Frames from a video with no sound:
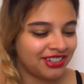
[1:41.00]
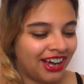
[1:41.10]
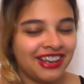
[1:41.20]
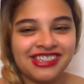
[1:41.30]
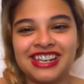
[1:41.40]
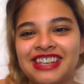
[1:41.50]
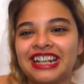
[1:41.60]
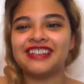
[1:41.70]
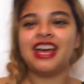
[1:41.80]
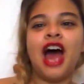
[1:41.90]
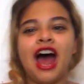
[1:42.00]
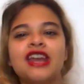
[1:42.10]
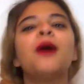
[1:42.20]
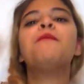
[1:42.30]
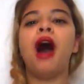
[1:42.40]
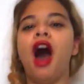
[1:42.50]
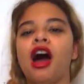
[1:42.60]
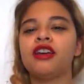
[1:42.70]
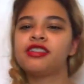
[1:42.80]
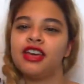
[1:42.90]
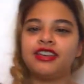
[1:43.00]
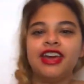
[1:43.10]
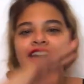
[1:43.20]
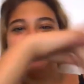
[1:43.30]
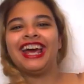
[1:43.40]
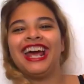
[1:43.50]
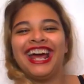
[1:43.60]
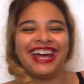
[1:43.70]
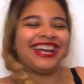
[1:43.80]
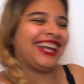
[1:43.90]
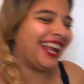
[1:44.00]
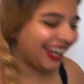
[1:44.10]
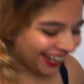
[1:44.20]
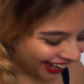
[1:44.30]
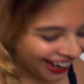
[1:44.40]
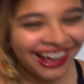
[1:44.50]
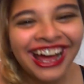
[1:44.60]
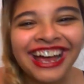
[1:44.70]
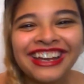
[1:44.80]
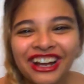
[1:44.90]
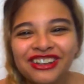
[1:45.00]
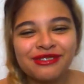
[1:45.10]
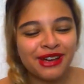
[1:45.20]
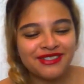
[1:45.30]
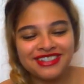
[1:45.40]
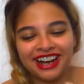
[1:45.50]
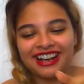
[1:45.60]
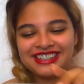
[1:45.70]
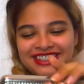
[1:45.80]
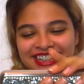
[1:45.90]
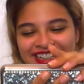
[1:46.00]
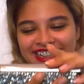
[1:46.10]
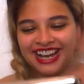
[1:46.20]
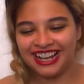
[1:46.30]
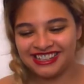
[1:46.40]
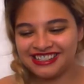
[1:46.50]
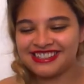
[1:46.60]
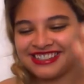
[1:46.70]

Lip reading: dad says like this, and the bars, yeah, like that. Yes, mate, my dad says yes.